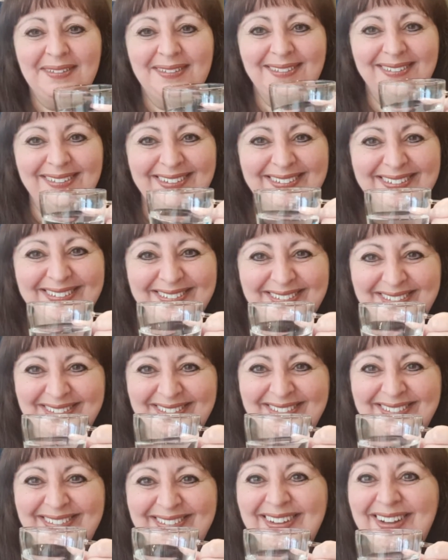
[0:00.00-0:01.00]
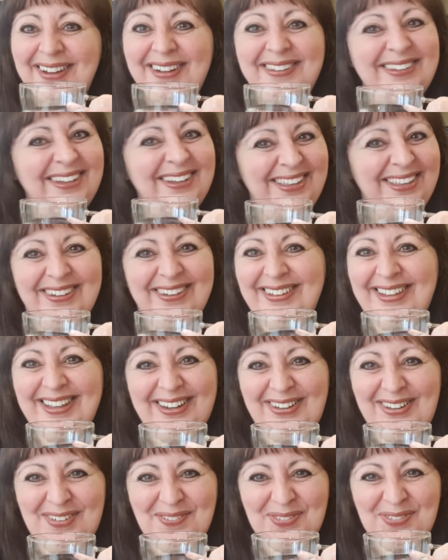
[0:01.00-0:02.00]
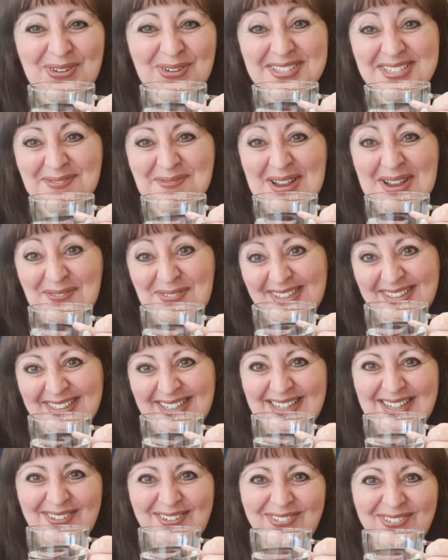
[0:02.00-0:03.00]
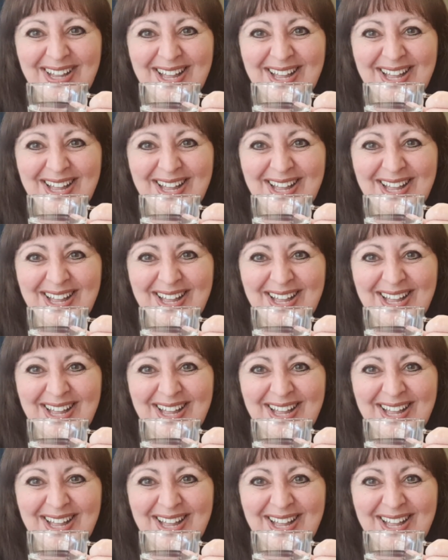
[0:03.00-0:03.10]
I don't think I can get a new voice. I'm going to have to leave.